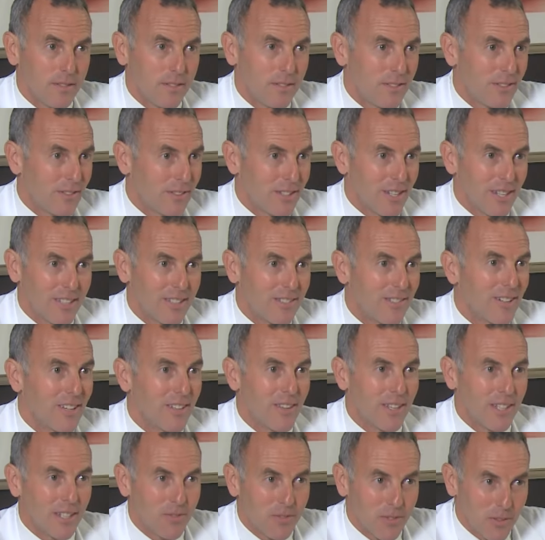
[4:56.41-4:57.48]
you're shaking your head
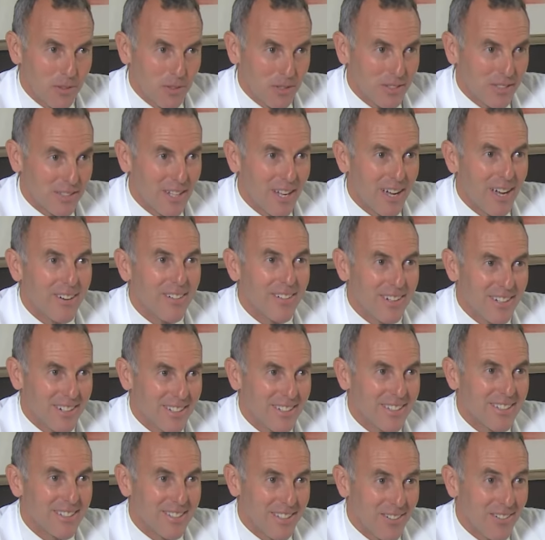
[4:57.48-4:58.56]
like, of course not, right?
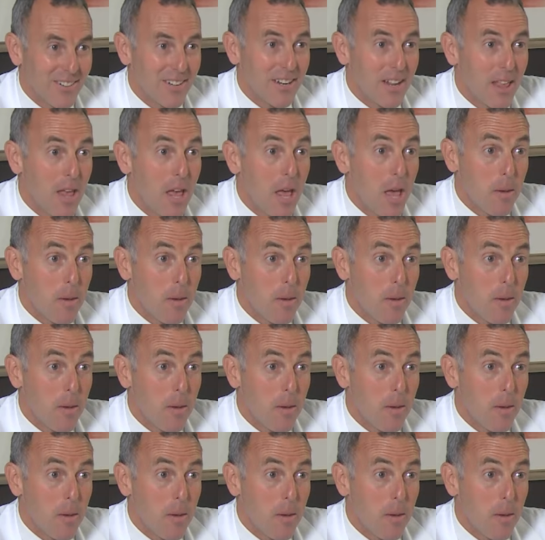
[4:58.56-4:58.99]
Is that right?